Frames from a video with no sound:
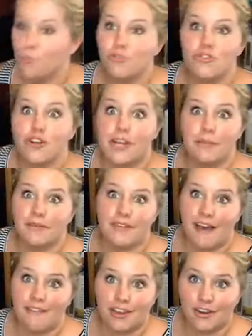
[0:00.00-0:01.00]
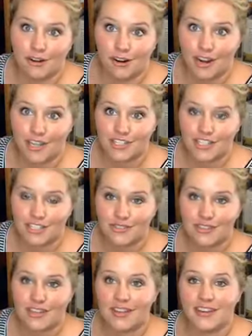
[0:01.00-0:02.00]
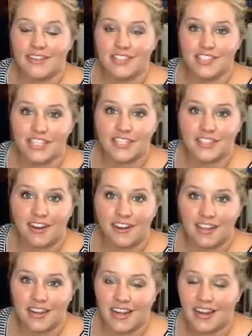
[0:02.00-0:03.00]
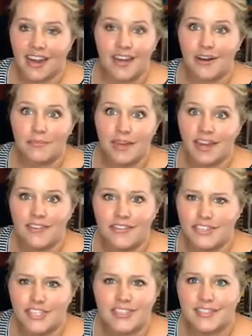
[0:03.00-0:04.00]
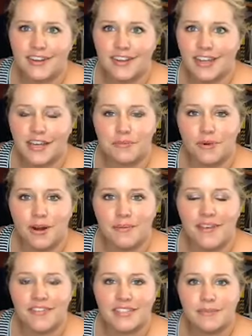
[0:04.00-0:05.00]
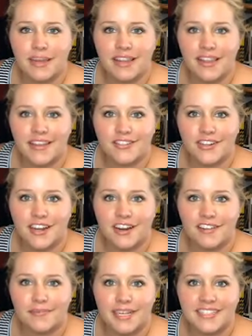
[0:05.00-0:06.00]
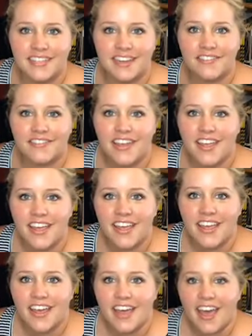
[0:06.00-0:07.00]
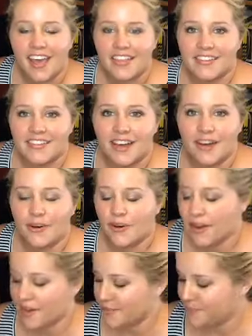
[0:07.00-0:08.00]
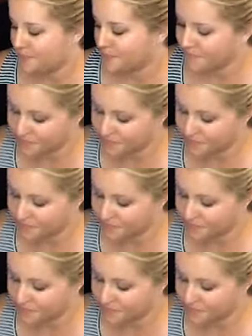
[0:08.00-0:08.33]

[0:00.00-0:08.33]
dream of having a garage to use to jigsaw in. And now I'm not even jigsawing anymore. I'm having somebody laser cut all of my stuff. And so